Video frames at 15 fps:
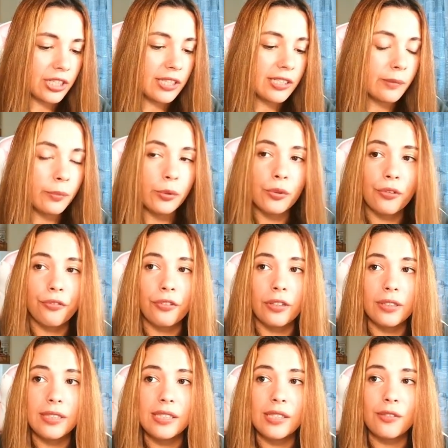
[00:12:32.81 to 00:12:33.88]
It's
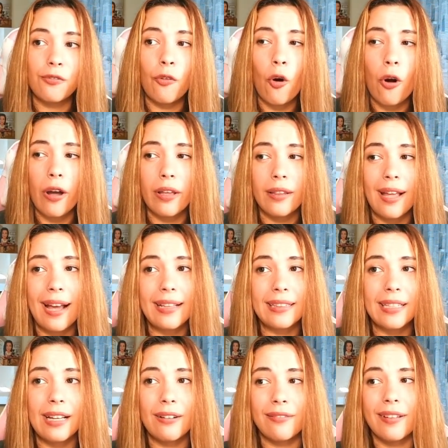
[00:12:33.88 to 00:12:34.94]
beautiful. It's foil. I
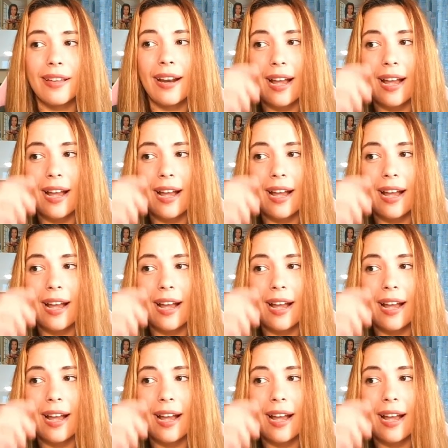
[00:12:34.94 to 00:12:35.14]
love it.